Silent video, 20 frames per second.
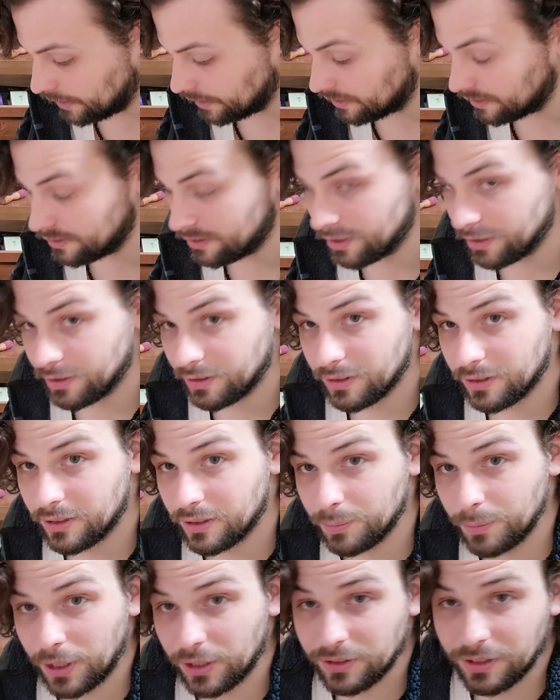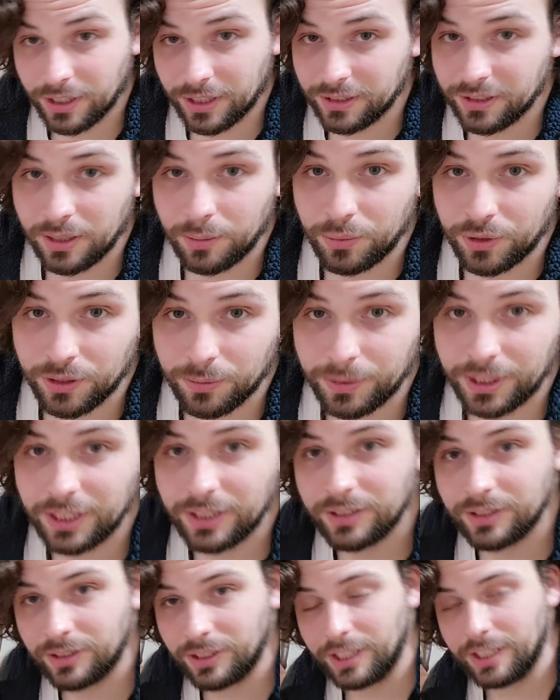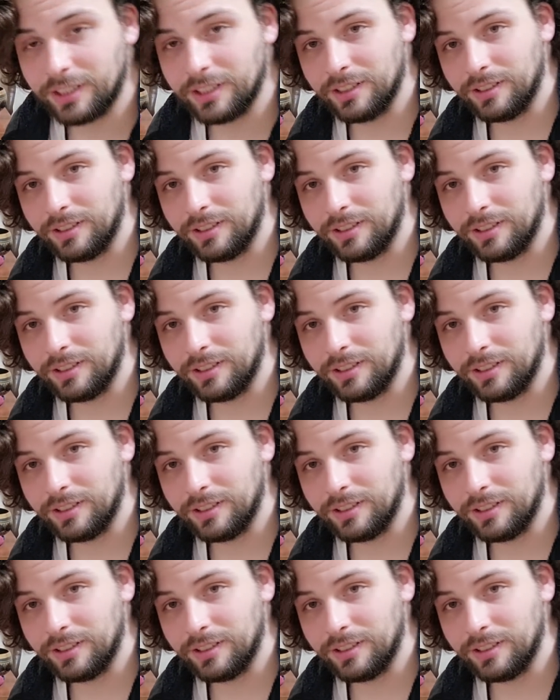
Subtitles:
it just smells like a temple to me. Like,